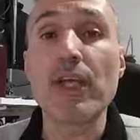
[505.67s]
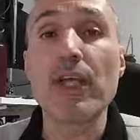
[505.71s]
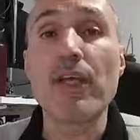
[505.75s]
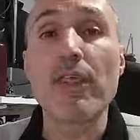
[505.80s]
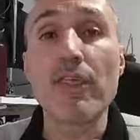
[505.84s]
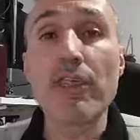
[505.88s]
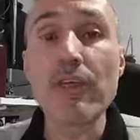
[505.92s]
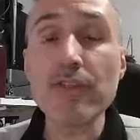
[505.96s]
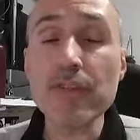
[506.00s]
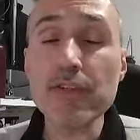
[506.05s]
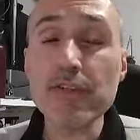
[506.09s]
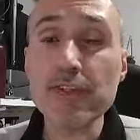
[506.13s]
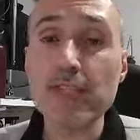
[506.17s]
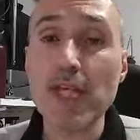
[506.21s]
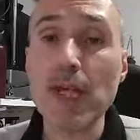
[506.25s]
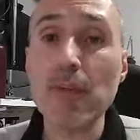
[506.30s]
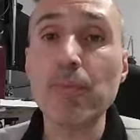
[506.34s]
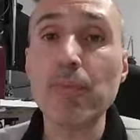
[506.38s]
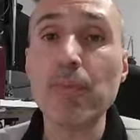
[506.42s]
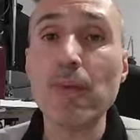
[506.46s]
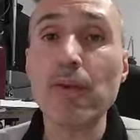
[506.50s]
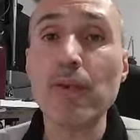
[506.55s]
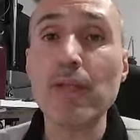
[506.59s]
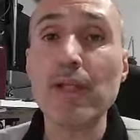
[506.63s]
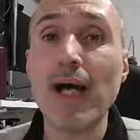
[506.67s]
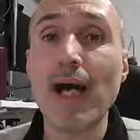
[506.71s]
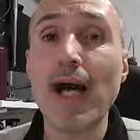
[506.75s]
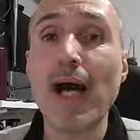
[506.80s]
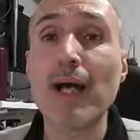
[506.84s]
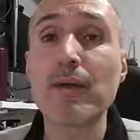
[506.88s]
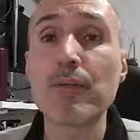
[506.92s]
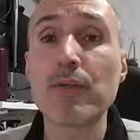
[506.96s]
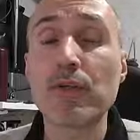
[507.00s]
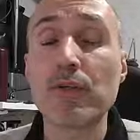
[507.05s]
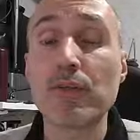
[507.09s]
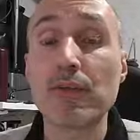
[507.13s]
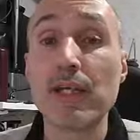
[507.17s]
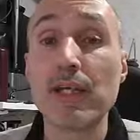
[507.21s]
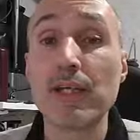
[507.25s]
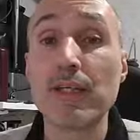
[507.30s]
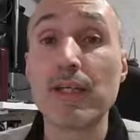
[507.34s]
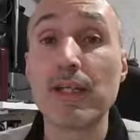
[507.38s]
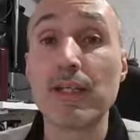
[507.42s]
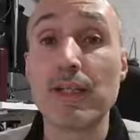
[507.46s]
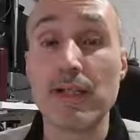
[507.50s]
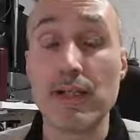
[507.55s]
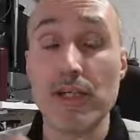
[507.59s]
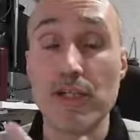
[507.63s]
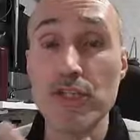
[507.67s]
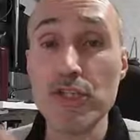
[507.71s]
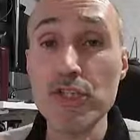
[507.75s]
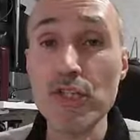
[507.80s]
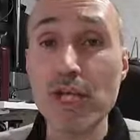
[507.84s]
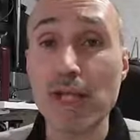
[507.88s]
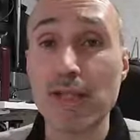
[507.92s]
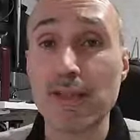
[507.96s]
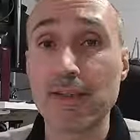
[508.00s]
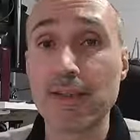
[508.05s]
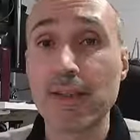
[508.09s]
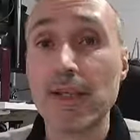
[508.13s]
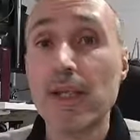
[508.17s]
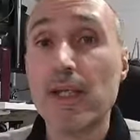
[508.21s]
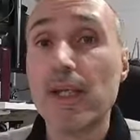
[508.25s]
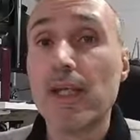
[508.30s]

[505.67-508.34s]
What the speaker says: In this example, I'm creating a chat